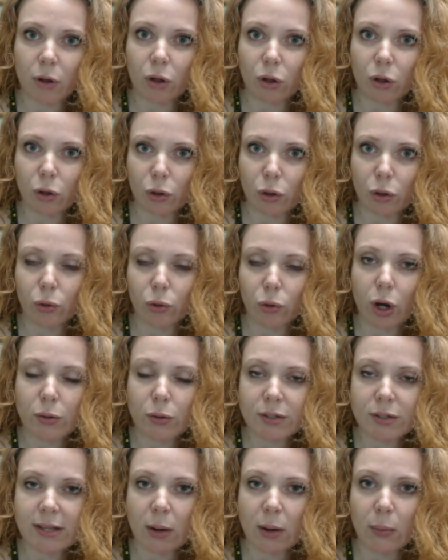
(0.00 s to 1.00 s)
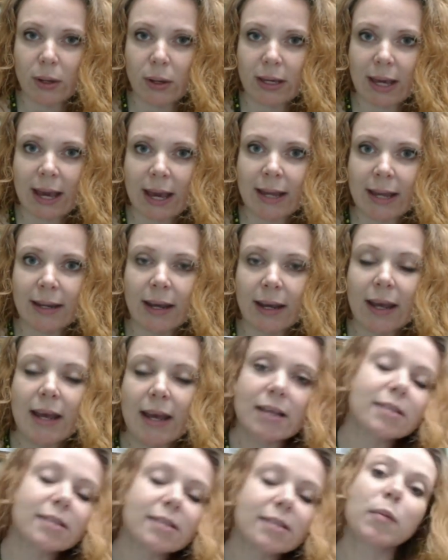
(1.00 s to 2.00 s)
glucose that we get.
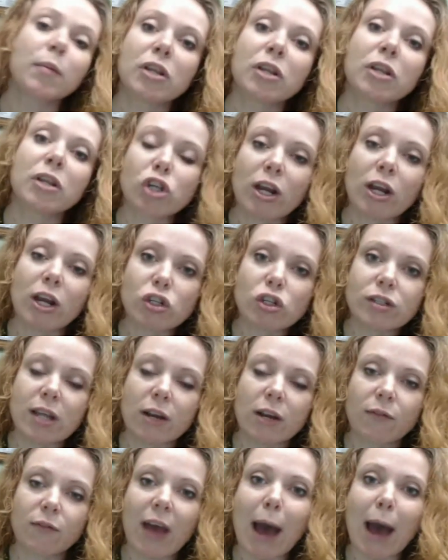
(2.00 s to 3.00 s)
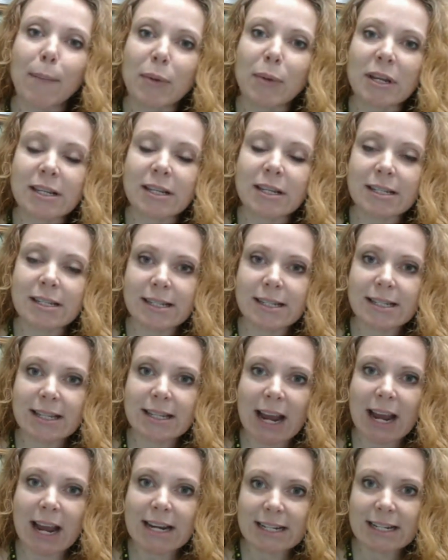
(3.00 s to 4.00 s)
Some of the changes that have happened since the
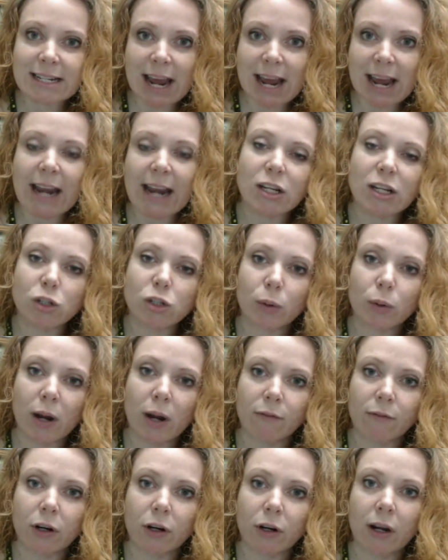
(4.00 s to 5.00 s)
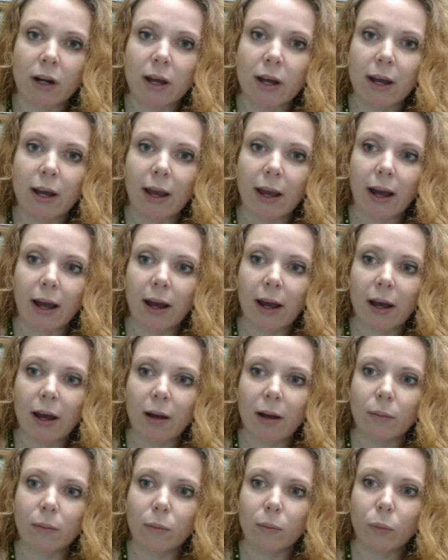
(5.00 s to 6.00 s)
1980s, whenever
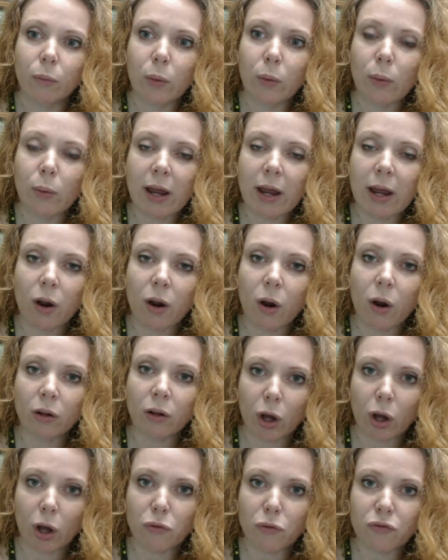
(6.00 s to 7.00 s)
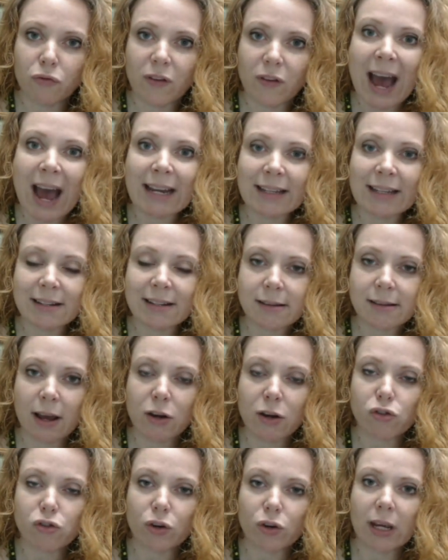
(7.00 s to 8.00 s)
we went low fat in this
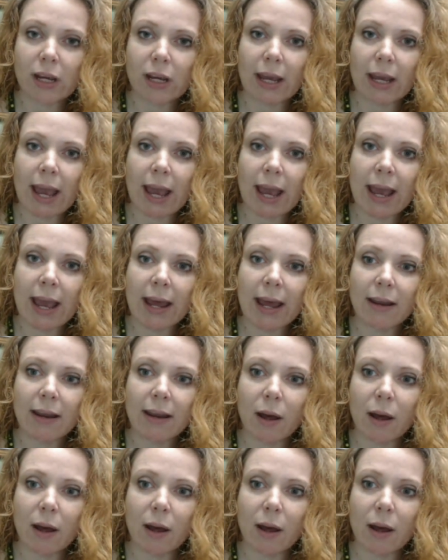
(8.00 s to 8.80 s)
country, and